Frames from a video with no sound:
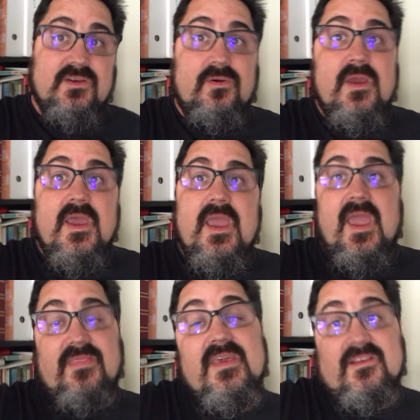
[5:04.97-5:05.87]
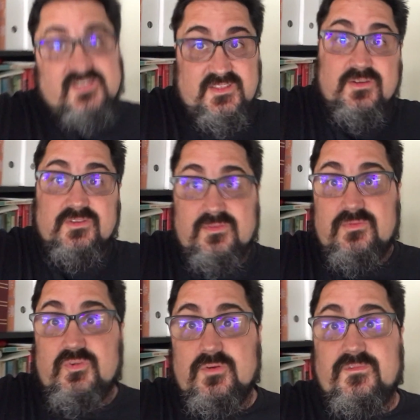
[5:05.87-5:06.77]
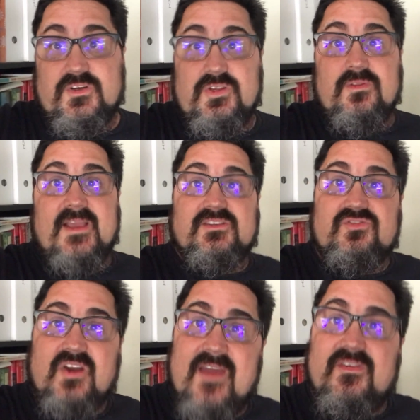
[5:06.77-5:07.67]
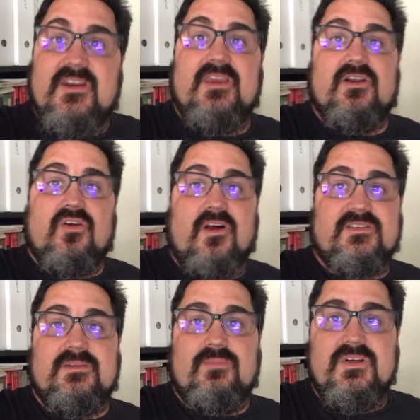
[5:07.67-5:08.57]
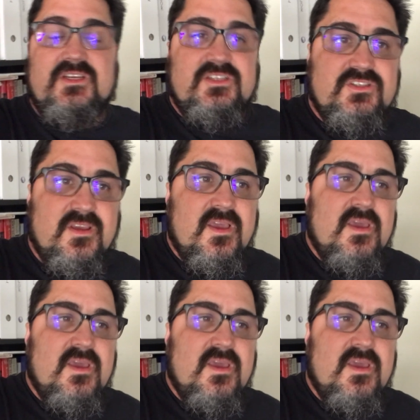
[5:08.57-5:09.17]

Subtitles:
So, and then there's still room for 2 lanes of traffic to get across the bridge.